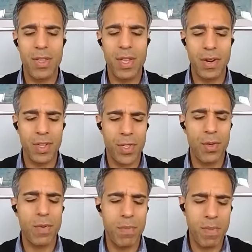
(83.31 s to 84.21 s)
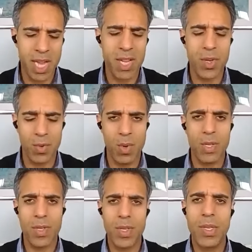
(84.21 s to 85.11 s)
there are two major
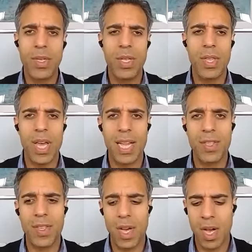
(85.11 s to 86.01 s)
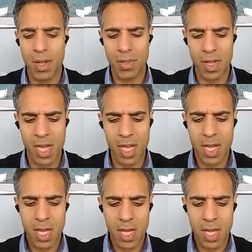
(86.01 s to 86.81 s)
ones that are the